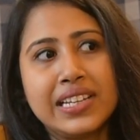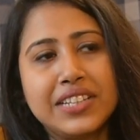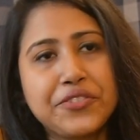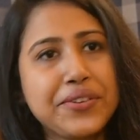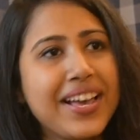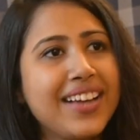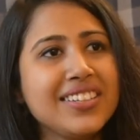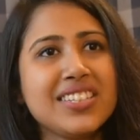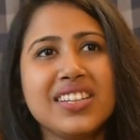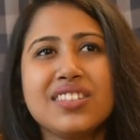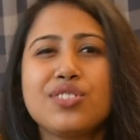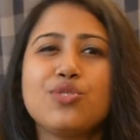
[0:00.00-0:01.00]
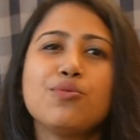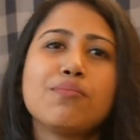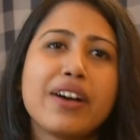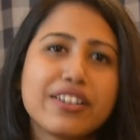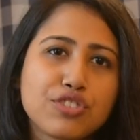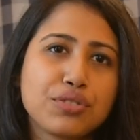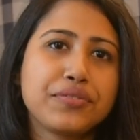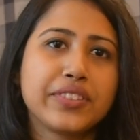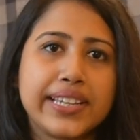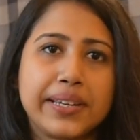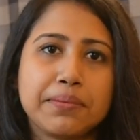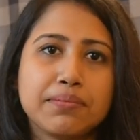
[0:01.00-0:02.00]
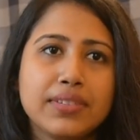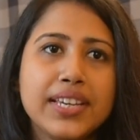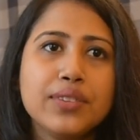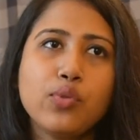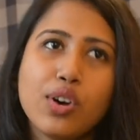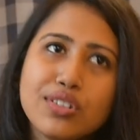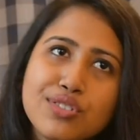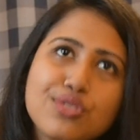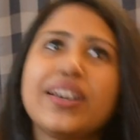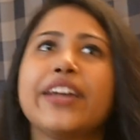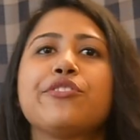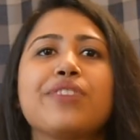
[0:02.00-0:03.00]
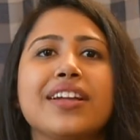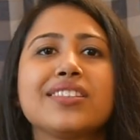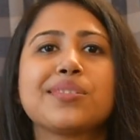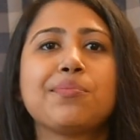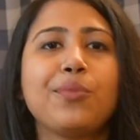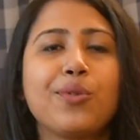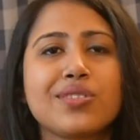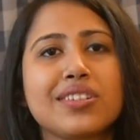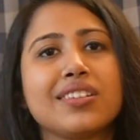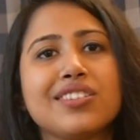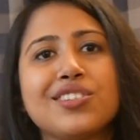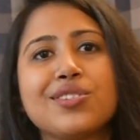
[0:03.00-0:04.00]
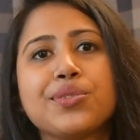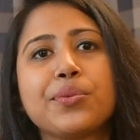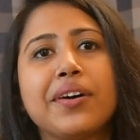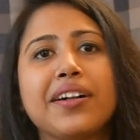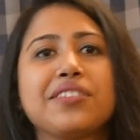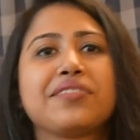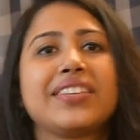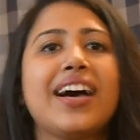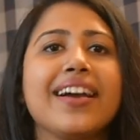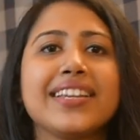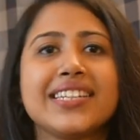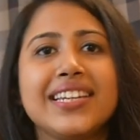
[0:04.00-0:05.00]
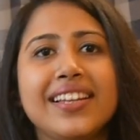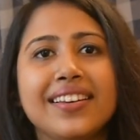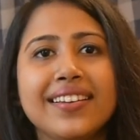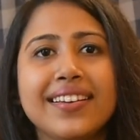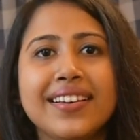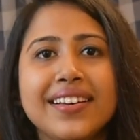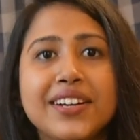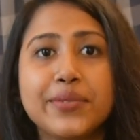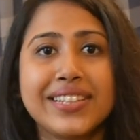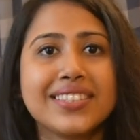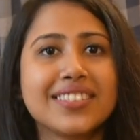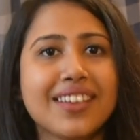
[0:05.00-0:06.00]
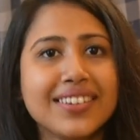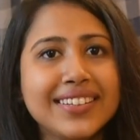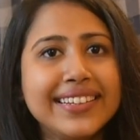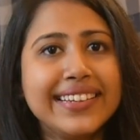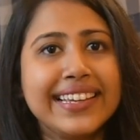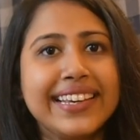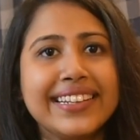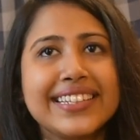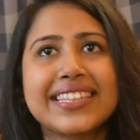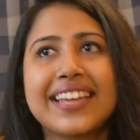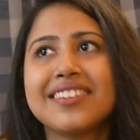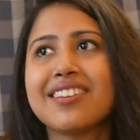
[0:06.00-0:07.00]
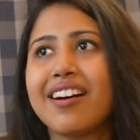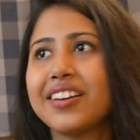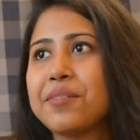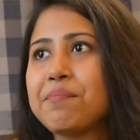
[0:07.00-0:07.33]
The reality is too much for him. He wants to get transported to the world of the ideal, when suddenly this entire